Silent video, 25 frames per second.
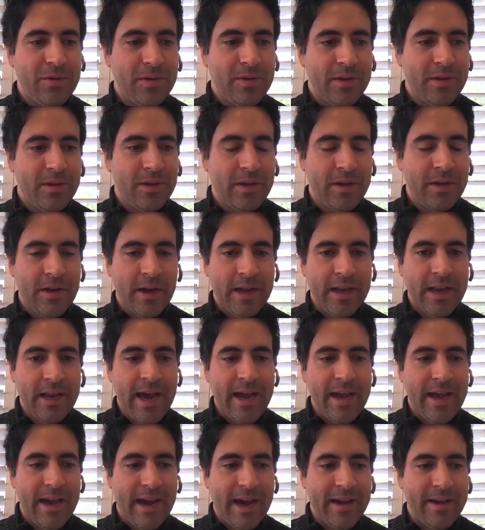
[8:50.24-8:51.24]
and
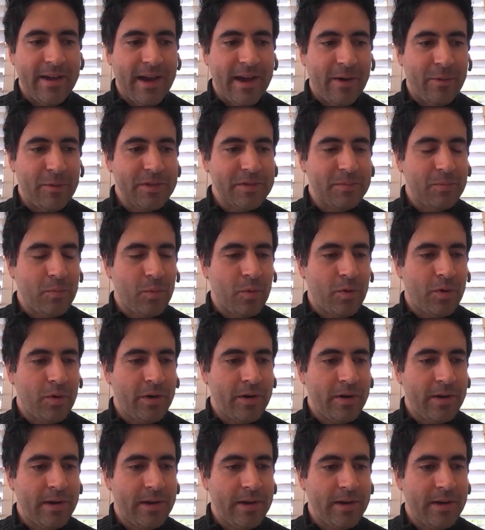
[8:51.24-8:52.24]
I was
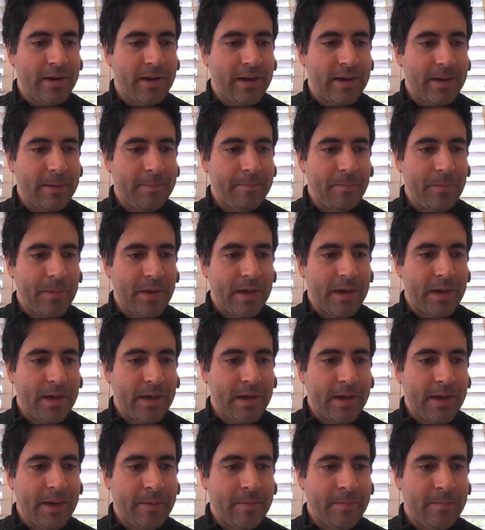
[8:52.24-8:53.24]
more,
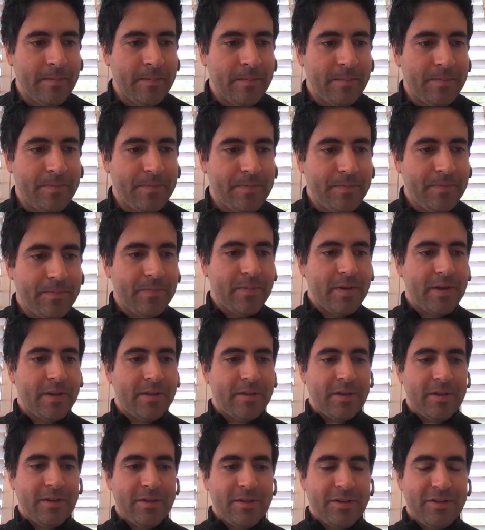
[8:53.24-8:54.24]

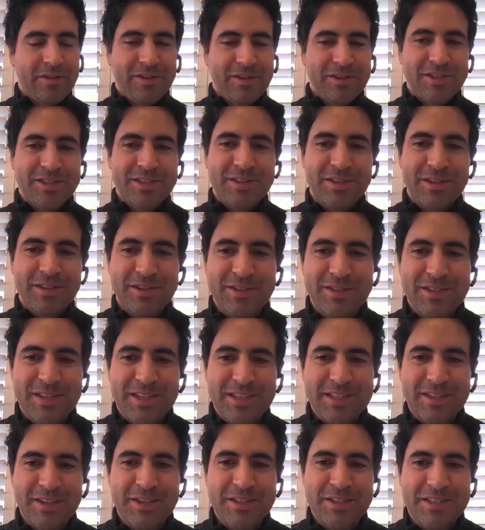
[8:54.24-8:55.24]
there's
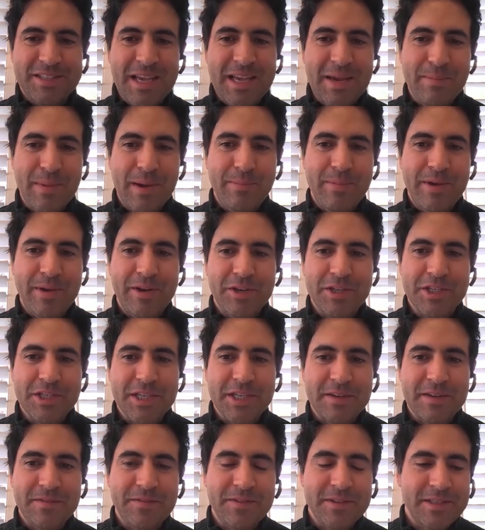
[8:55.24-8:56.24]
a good saying by Peter
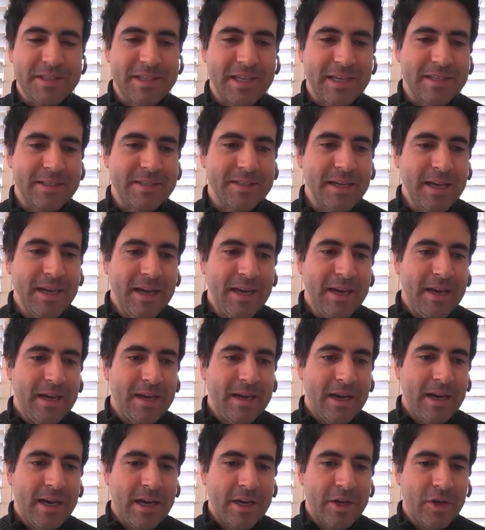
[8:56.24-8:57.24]
Schiff. He says,
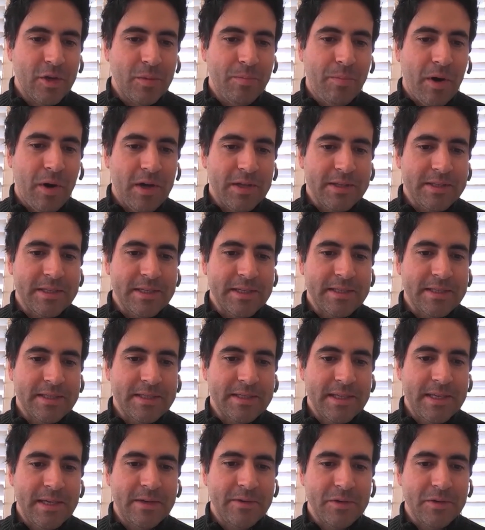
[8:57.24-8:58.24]
good politics
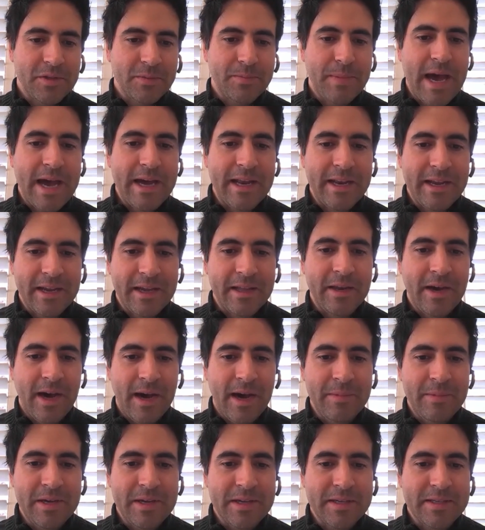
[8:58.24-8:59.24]
equals bad
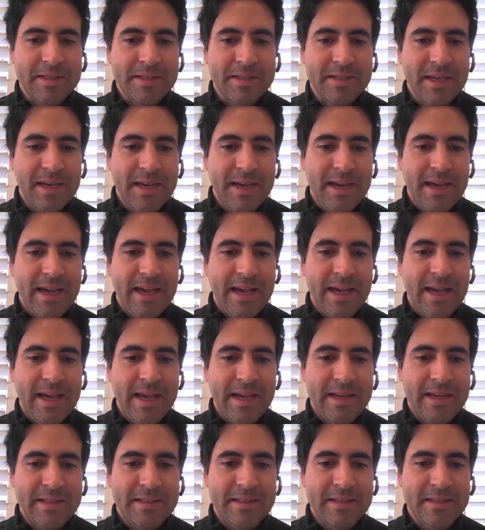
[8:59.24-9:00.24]
economics,
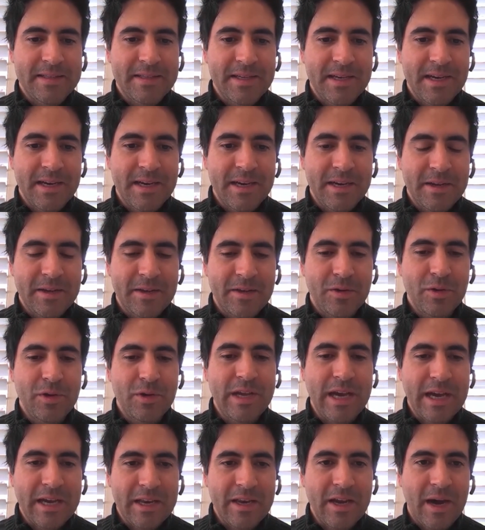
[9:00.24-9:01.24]
and good
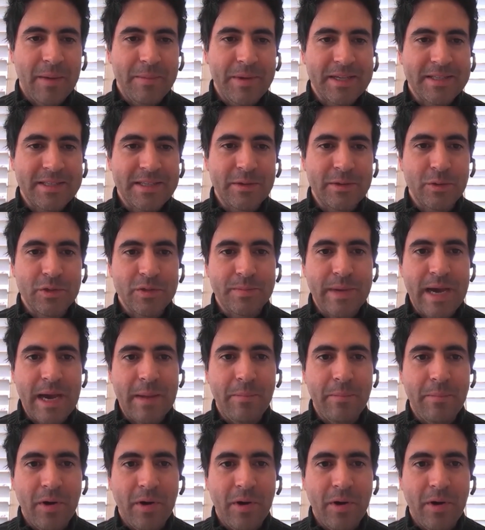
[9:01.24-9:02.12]
economics equals bad